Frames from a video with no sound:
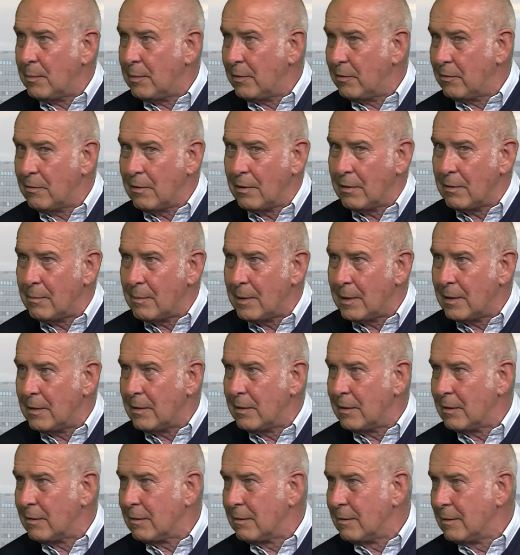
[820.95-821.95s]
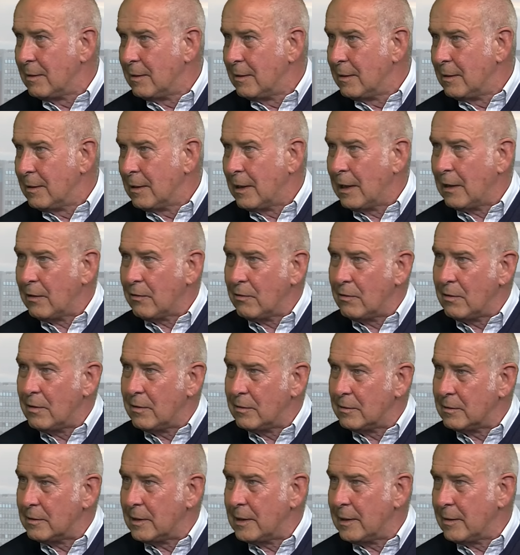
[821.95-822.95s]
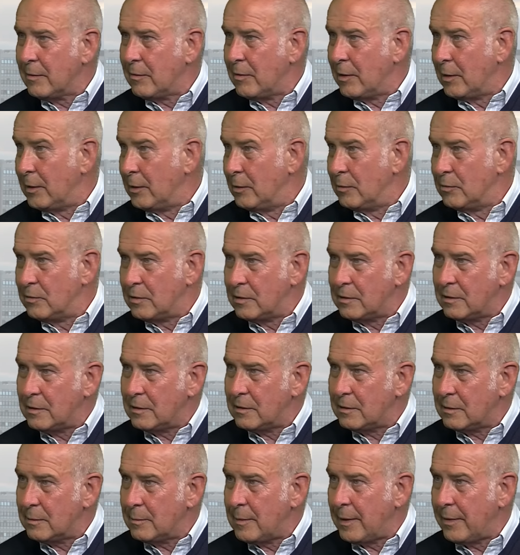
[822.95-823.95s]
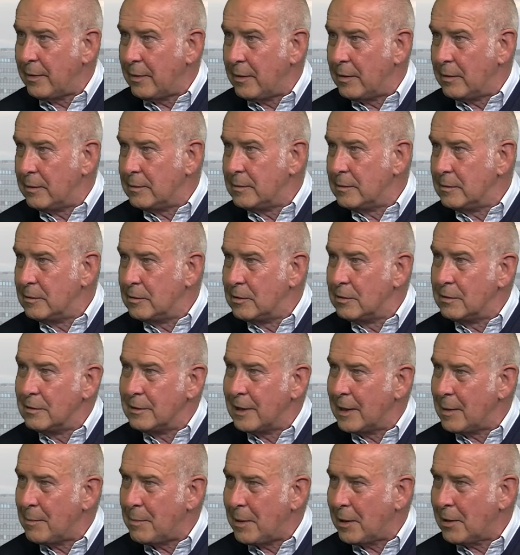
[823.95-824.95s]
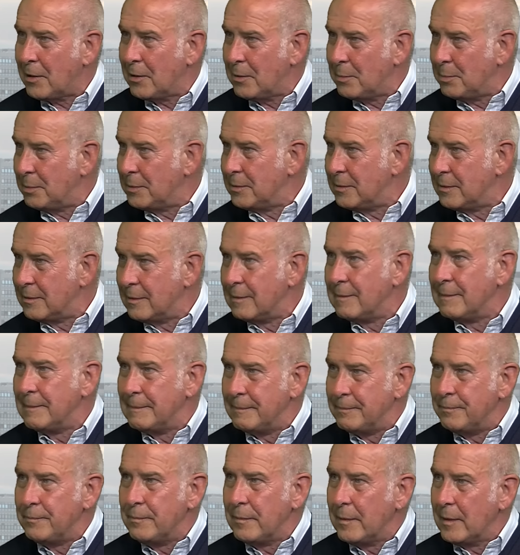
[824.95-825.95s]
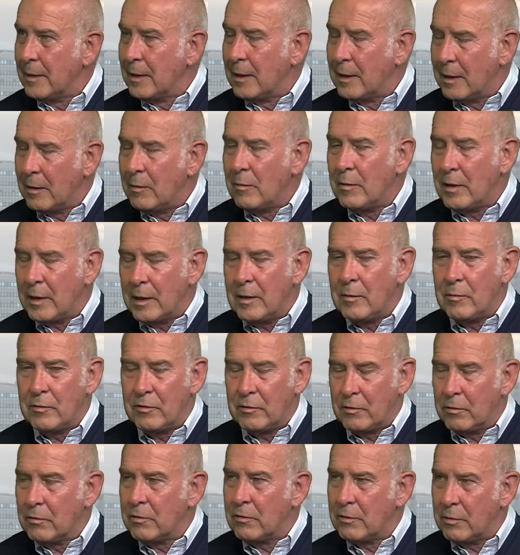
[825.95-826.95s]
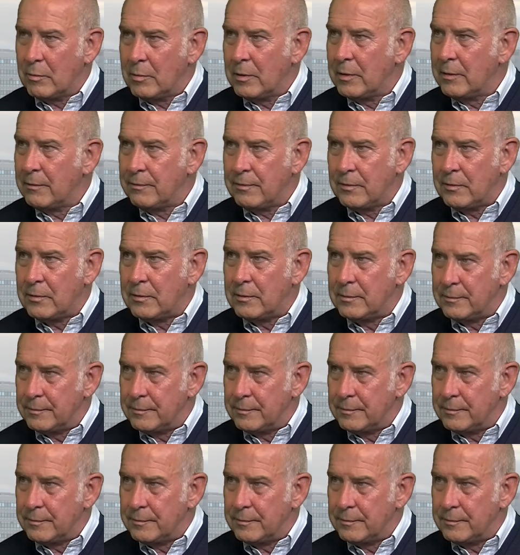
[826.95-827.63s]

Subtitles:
It's not the man that gets knocked down that loses, it's the man that doesn't get back up. And he was good to work for.